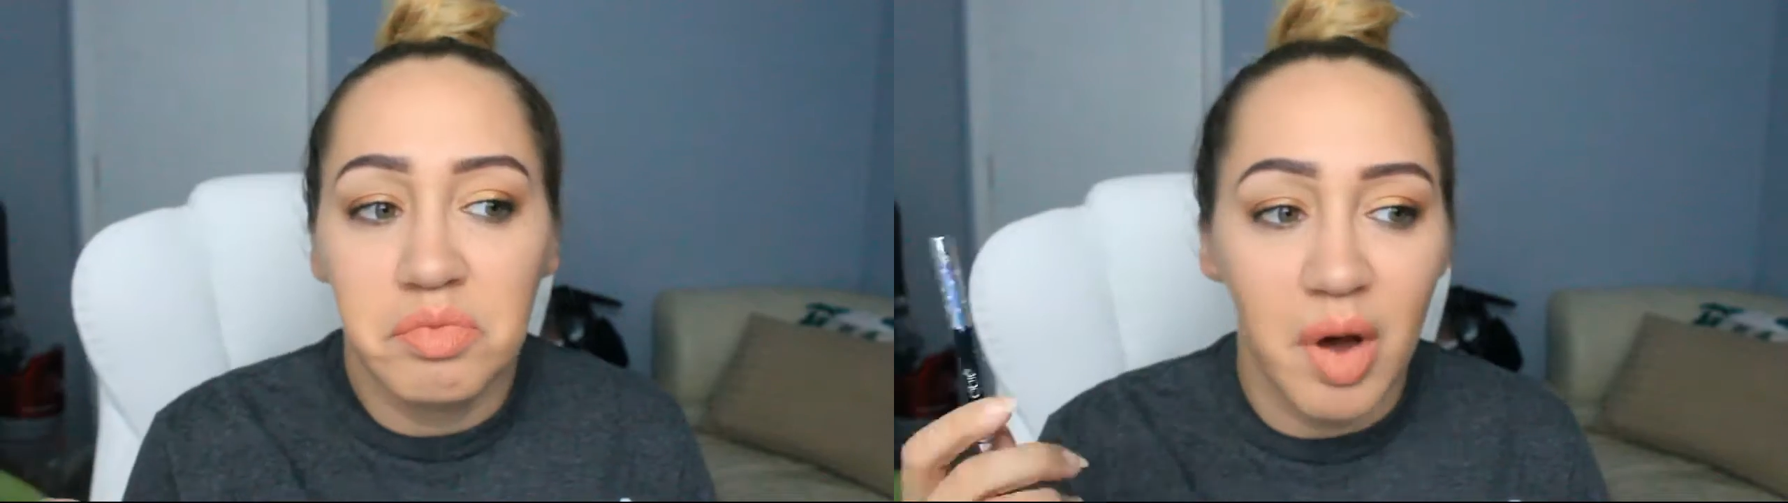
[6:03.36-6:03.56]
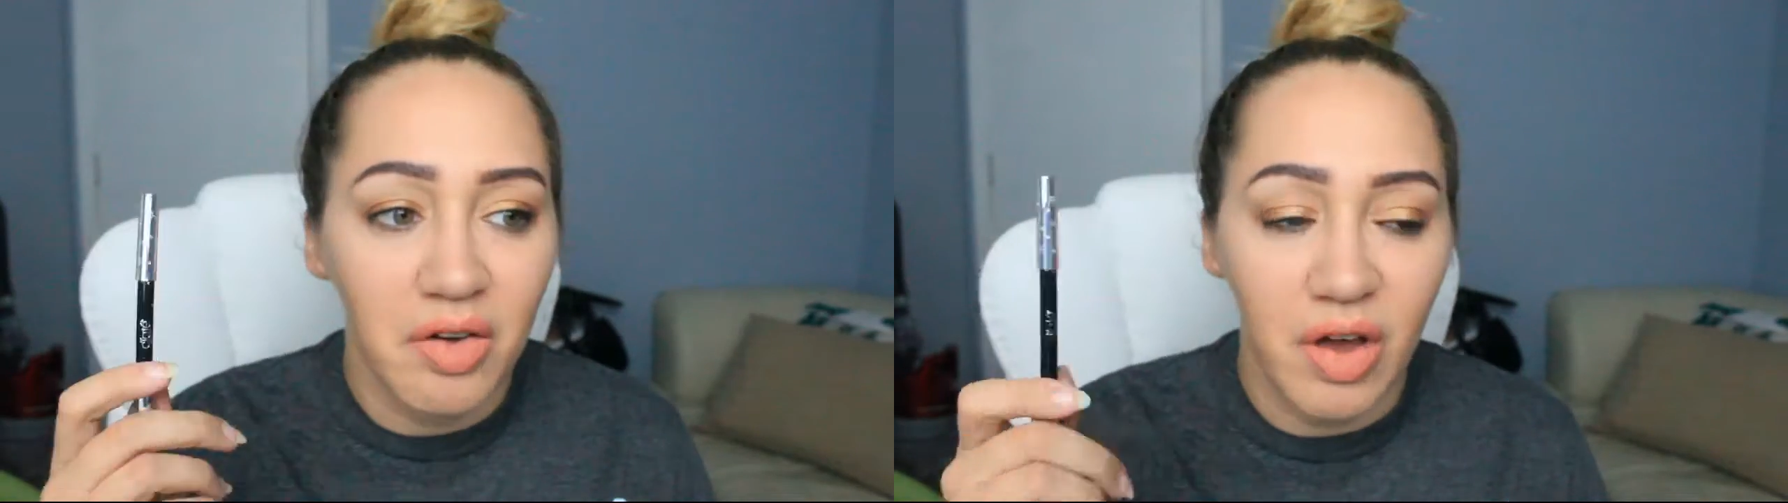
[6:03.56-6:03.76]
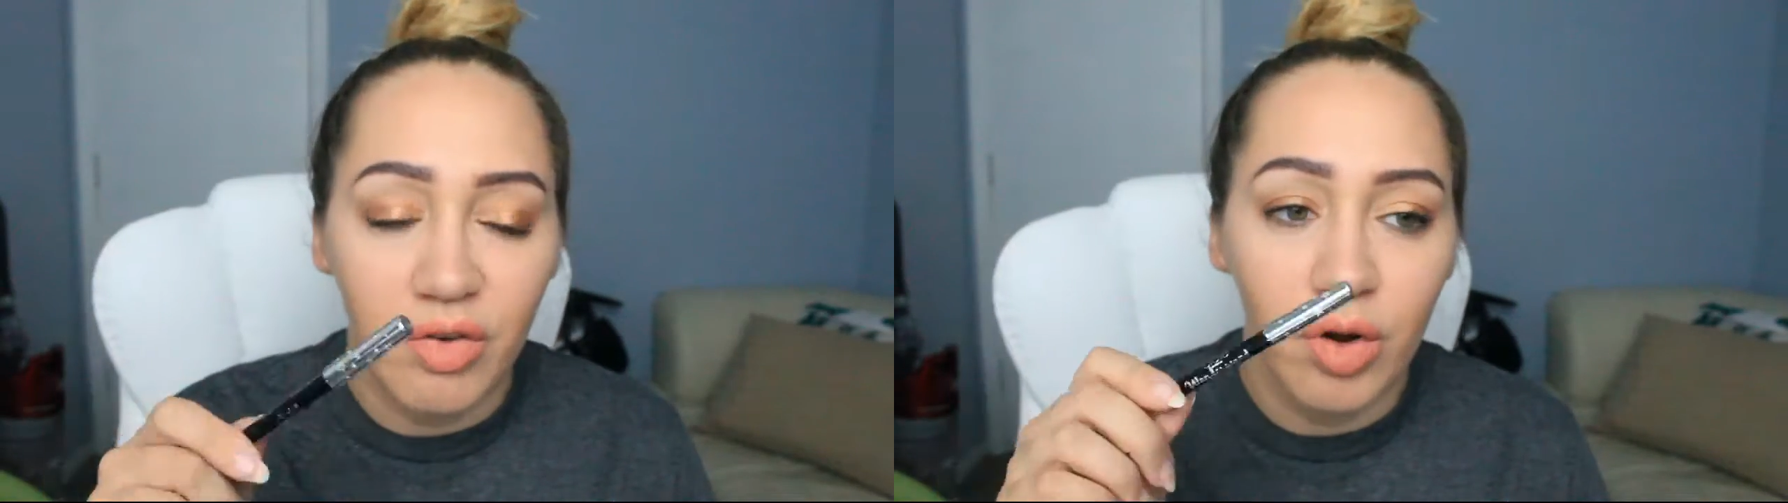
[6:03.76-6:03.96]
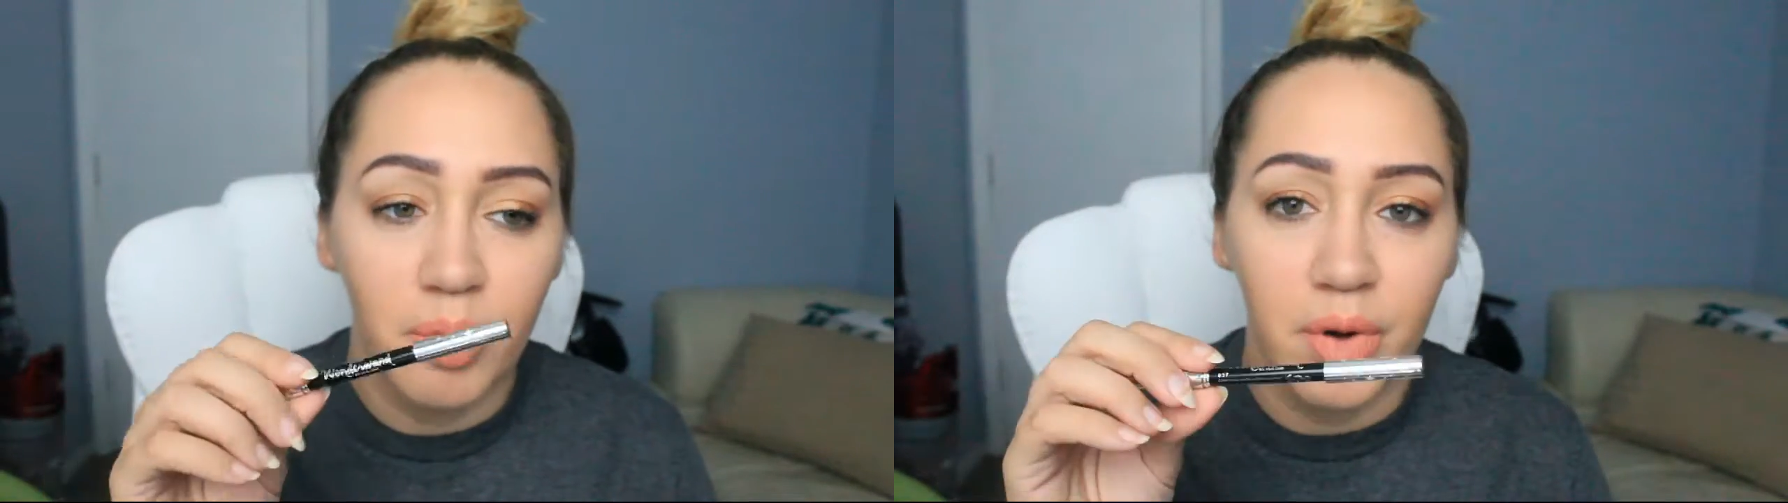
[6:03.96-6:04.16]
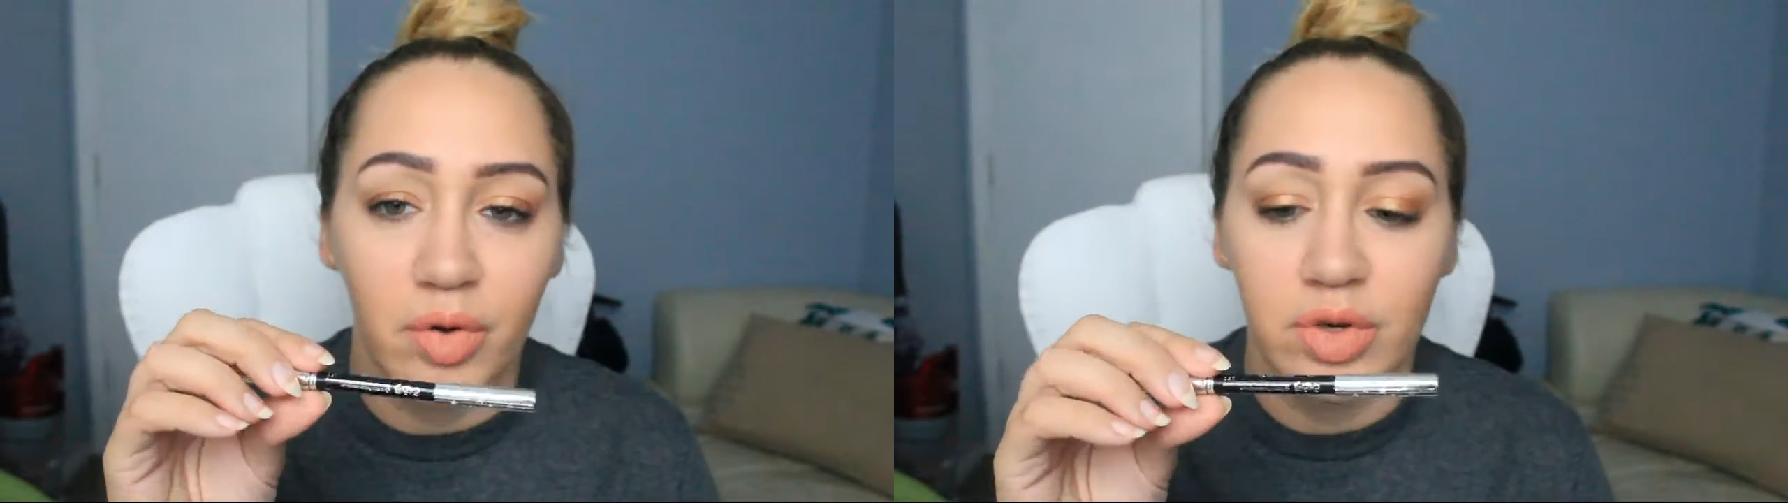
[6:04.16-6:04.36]
my
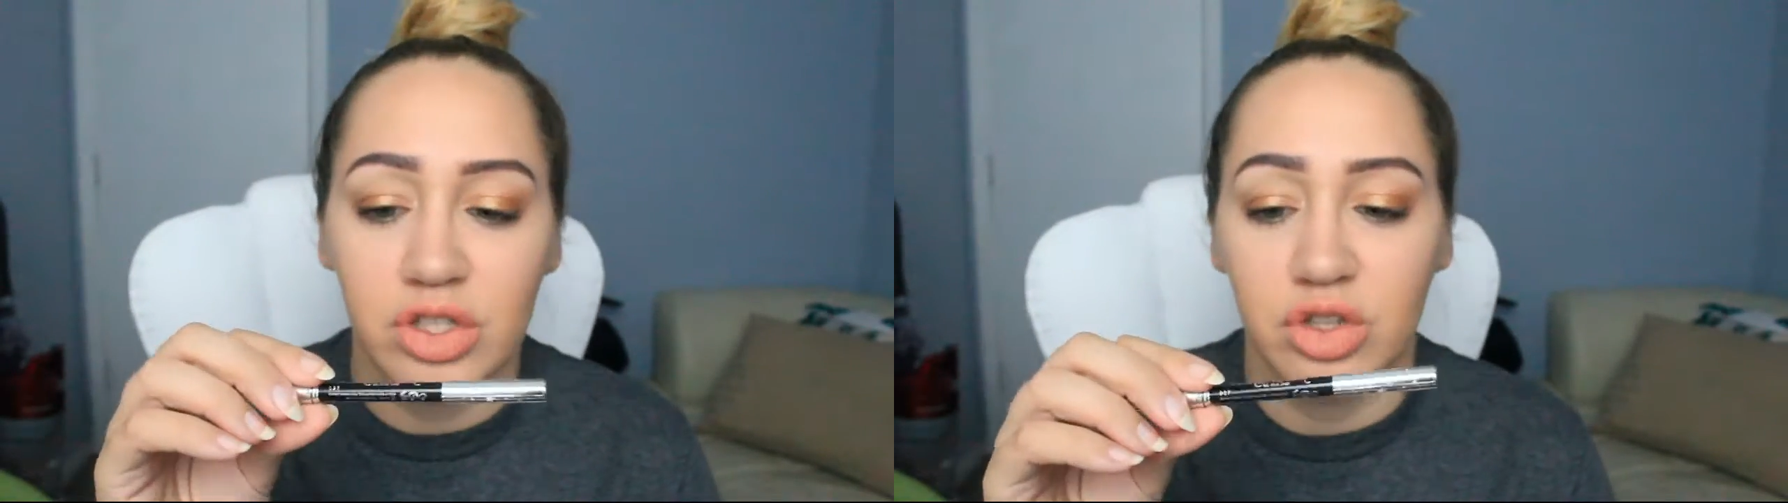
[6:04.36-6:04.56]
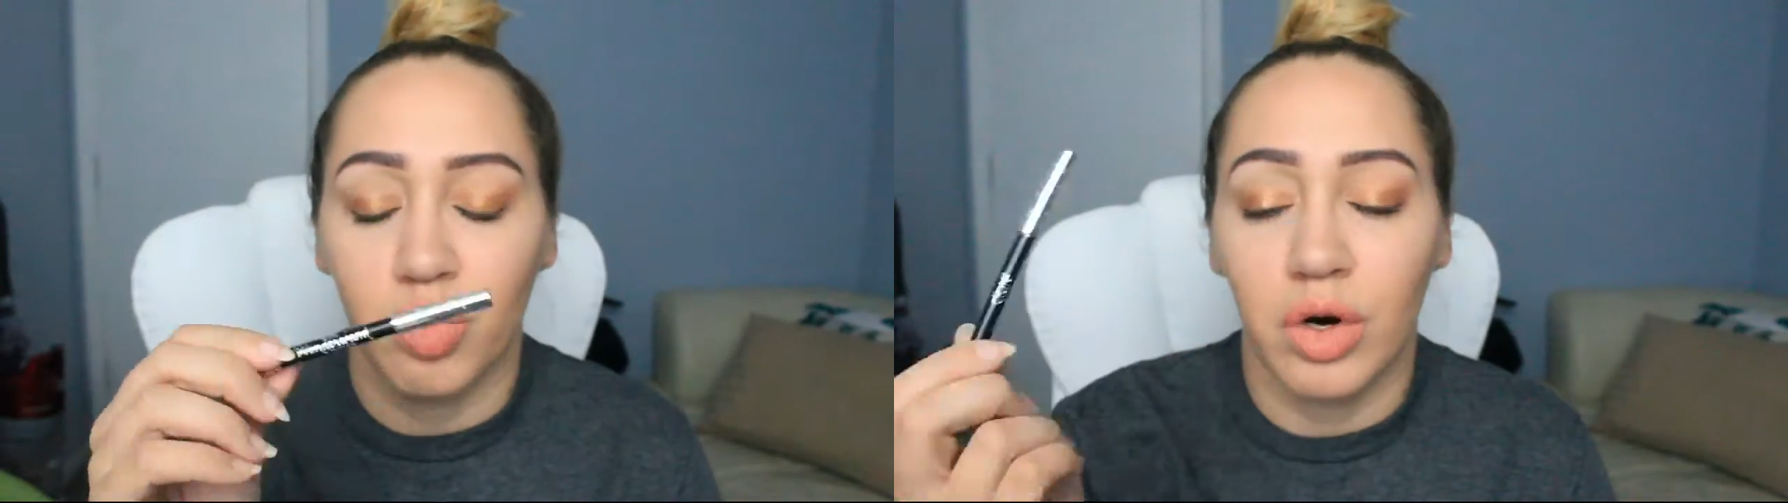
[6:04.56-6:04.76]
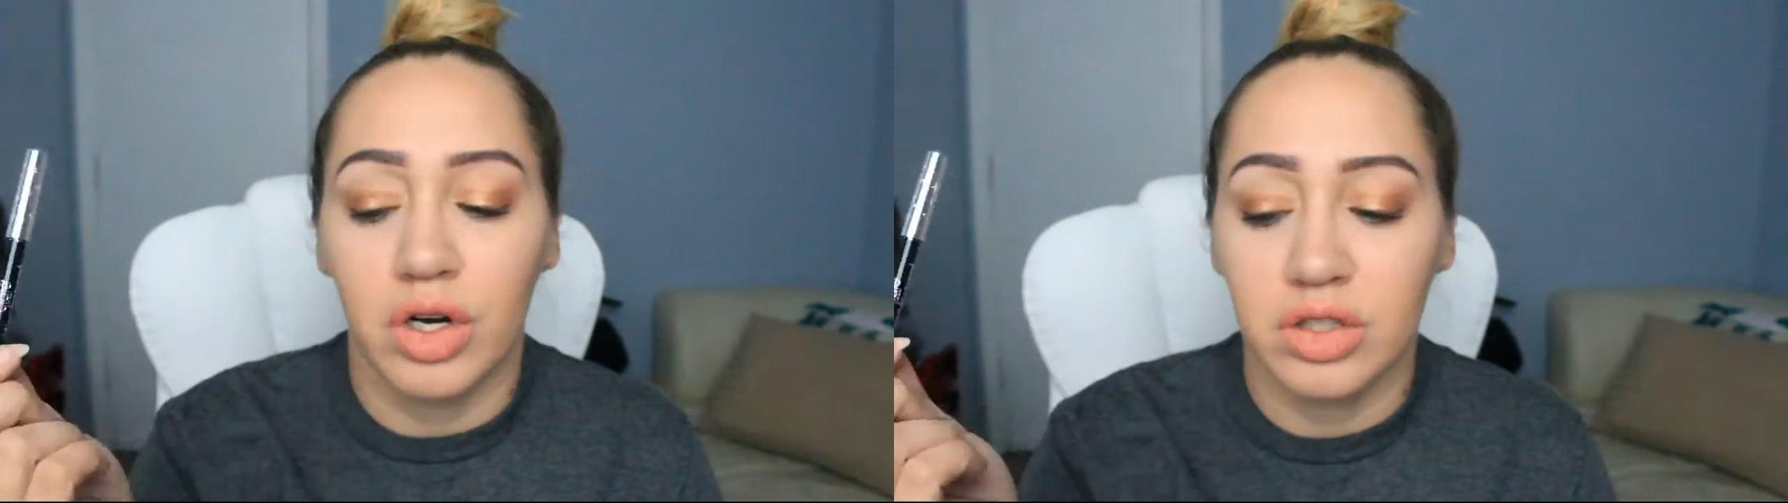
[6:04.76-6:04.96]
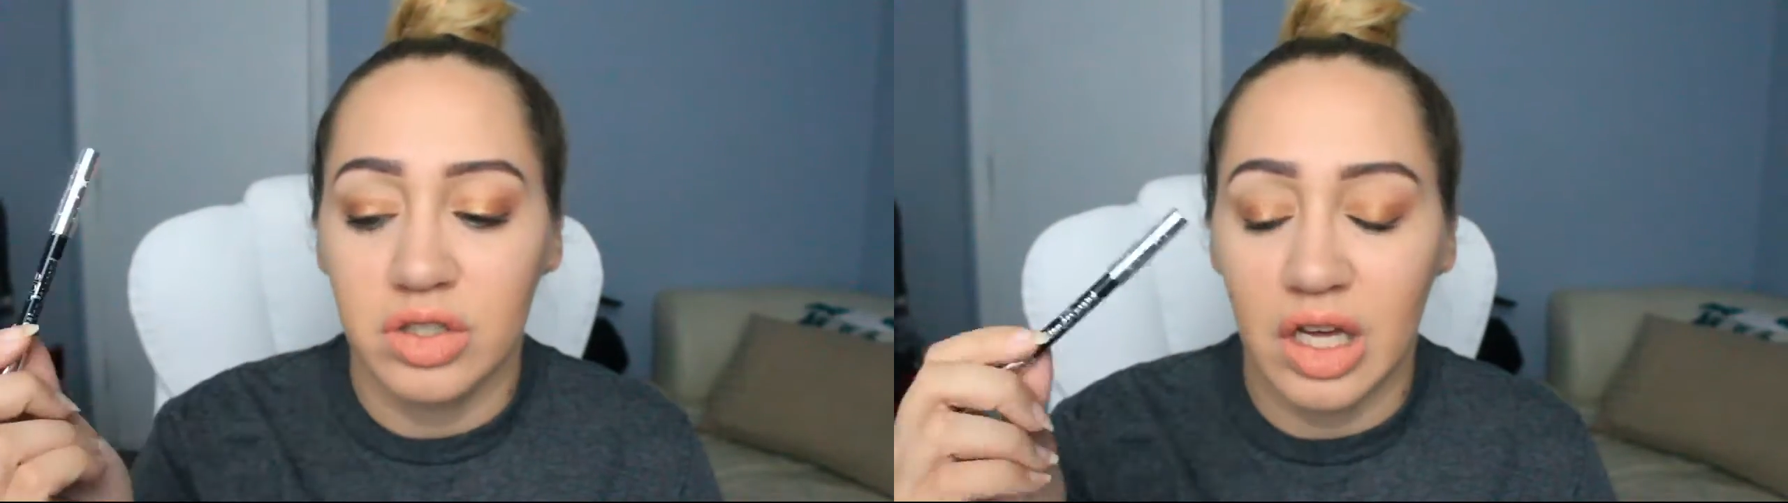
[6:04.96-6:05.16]
favorite, but it wasn't the worst.